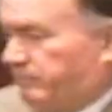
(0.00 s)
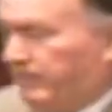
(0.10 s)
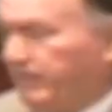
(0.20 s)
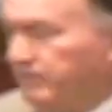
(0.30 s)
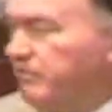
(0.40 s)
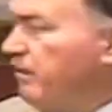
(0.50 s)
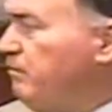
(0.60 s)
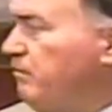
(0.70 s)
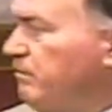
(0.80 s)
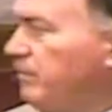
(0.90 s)
I don't know.
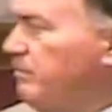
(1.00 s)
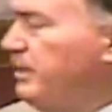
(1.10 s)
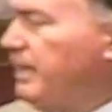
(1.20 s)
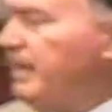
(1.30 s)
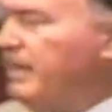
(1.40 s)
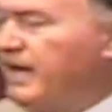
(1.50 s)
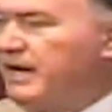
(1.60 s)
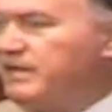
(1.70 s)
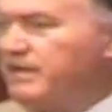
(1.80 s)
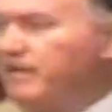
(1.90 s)
I mean, how, how do
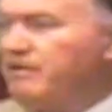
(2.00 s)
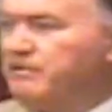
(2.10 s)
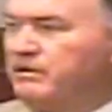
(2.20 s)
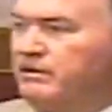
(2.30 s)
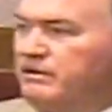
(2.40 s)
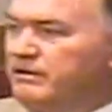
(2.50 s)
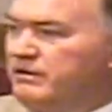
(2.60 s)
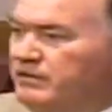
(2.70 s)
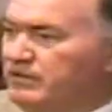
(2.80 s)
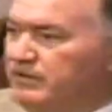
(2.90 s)
you know?
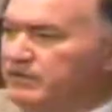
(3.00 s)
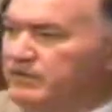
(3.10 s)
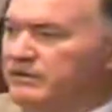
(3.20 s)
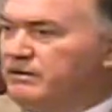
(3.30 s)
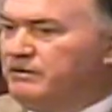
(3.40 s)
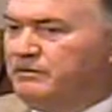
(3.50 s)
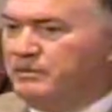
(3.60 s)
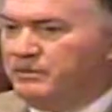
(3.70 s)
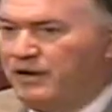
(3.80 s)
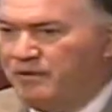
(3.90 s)
We're
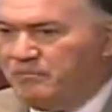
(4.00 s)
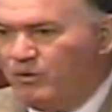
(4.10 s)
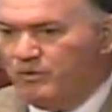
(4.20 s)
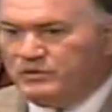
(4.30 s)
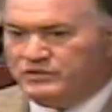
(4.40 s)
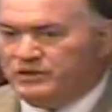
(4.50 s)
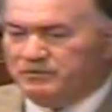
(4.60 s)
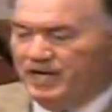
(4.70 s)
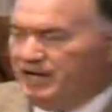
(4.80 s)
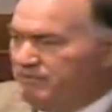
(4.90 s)
not born with some
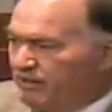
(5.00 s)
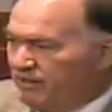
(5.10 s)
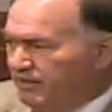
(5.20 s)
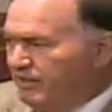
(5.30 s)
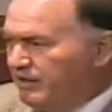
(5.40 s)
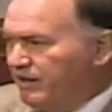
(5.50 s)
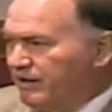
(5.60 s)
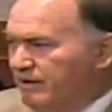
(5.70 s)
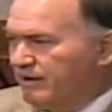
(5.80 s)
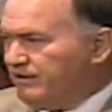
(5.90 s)
kind of a, a,
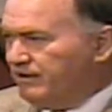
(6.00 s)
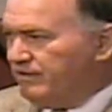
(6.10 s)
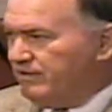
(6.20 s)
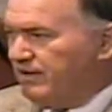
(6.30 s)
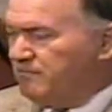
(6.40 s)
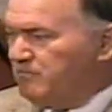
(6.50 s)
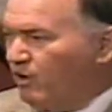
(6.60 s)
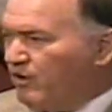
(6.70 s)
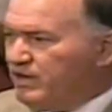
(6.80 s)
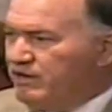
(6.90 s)
a
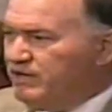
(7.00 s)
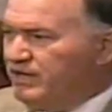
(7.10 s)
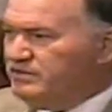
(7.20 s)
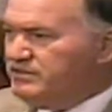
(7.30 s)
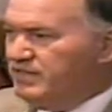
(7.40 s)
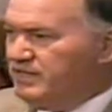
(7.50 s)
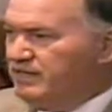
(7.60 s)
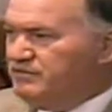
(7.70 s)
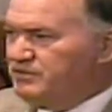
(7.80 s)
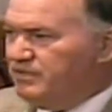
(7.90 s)
mark on us that
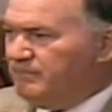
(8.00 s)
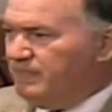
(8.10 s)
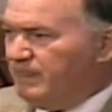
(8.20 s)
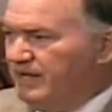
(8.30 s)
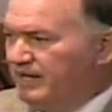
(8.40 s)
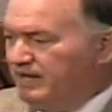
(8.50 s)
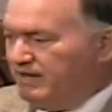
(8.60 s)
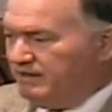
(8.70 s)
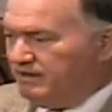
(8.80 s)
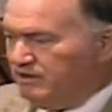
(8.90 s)
gives a, an a
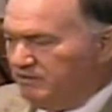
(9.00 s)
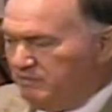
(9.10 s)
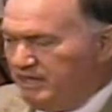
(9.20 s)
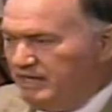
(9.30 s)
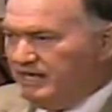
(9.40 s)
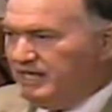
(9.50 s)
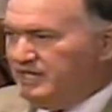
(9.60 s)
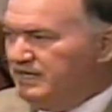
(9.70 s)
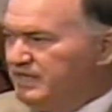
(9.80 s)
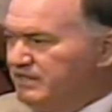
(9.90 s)
immediate
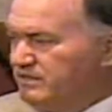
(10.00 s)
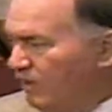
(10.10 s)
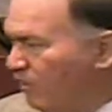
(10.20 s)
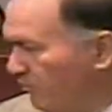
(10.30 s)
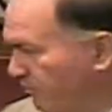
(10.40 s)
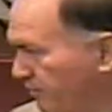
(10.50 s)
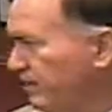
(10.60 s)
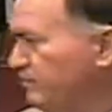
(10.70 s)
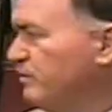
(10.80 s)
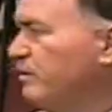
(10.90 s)
identity. oh, that's
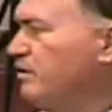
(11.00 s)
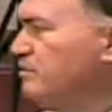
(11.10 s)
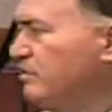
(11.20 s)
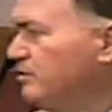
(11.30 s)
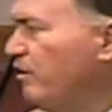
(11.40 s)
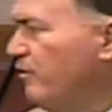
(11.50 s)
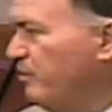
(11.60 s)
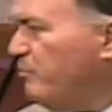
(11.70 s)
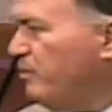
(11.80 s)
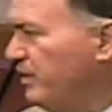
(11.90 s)
one of those that's already
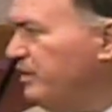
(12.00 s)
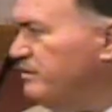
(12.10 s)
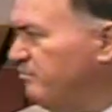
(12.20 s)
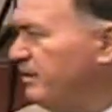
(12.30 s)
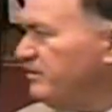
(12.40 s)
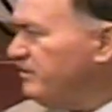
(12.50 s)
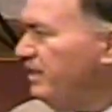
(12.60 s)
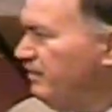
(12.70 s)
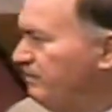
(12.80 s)
predestined to be saved.